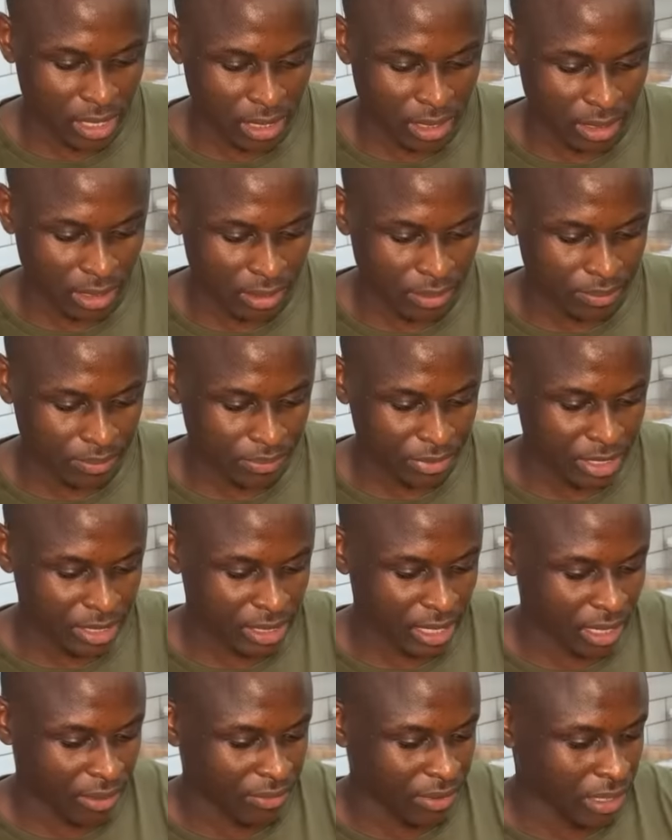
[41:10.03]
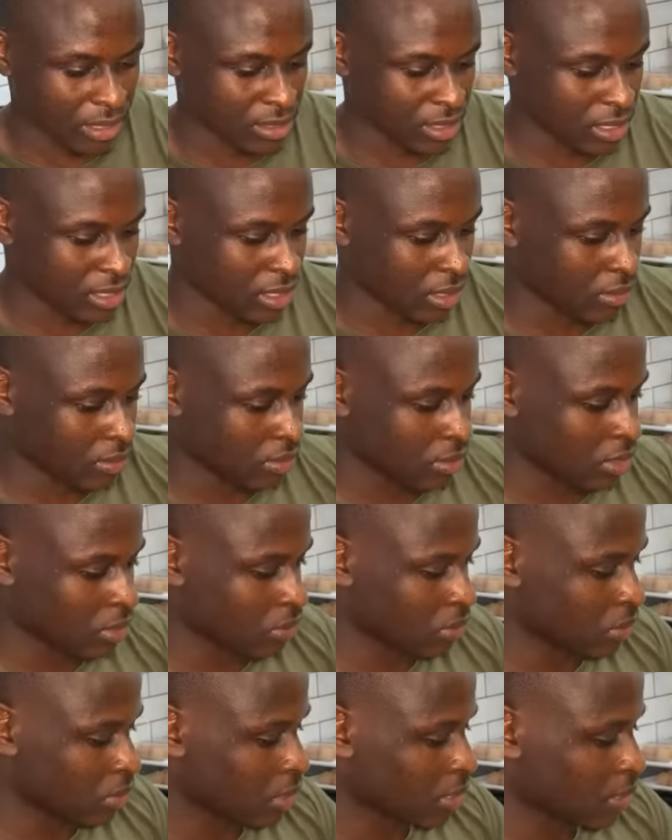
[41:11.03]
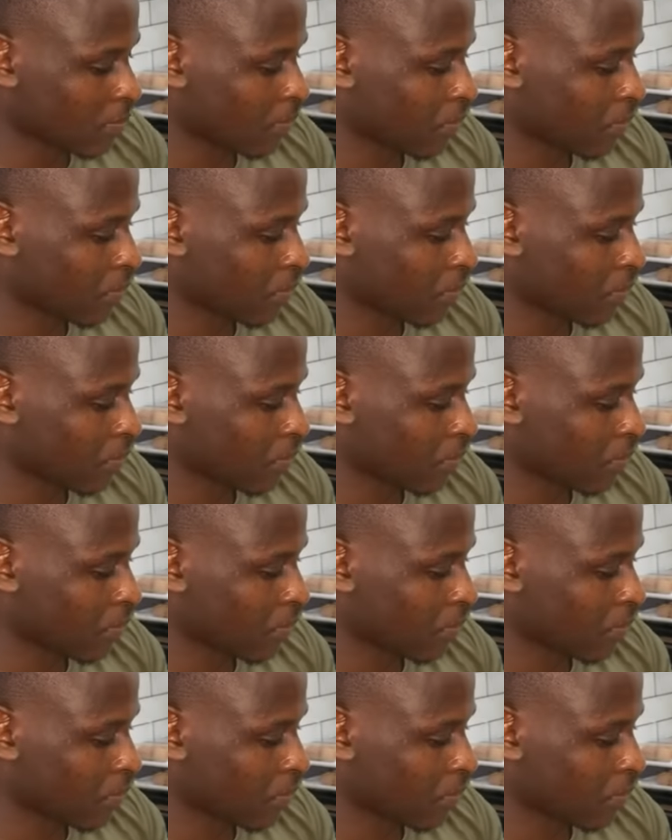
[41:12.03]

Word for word: Um, Sylvia is such a good cook.